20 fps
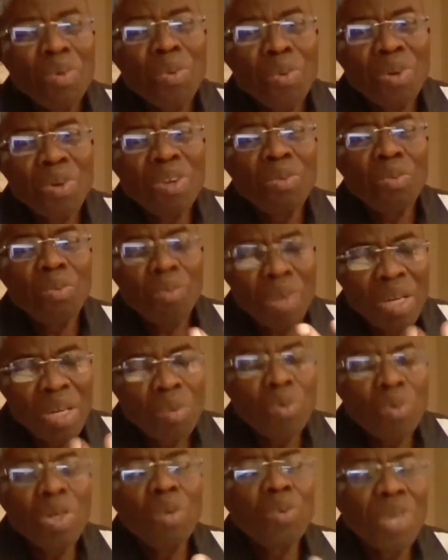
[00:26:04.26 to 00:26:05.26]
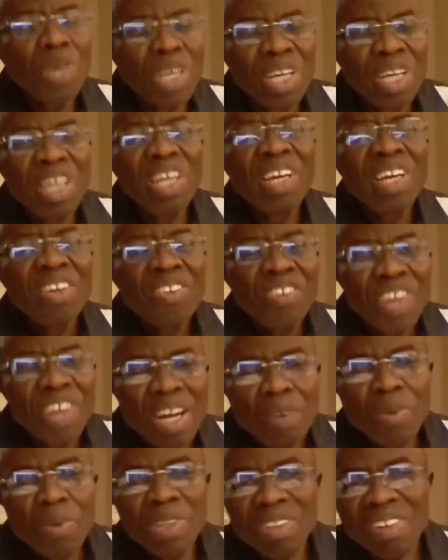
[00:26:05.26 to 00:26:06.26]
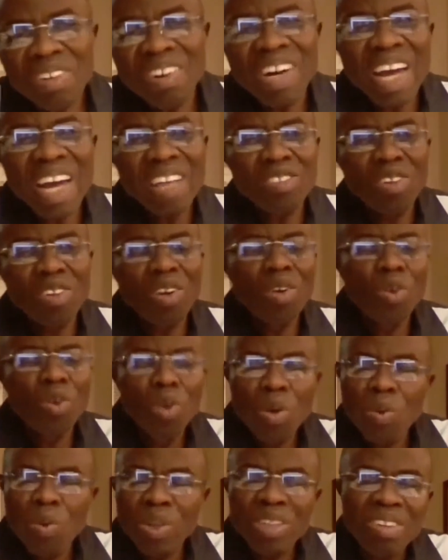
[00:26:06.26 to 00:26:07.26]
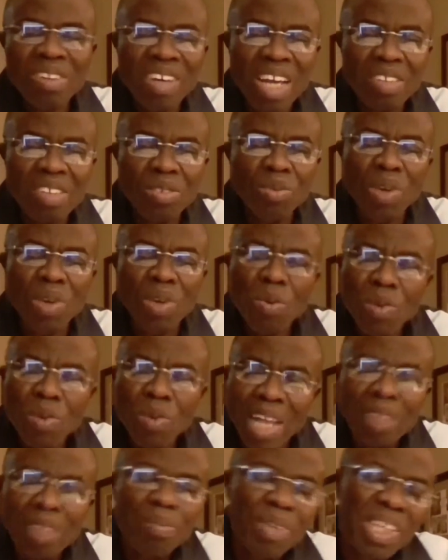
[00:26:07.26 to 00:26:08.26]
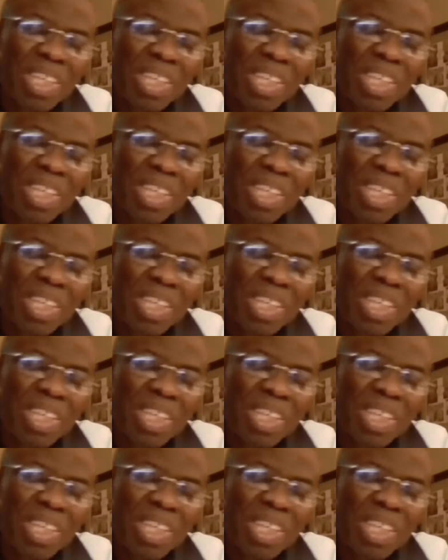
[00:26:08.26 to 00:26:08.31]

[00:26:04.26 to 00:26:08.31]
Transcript: will, when will we reign with Christ or rule with Christ? When will that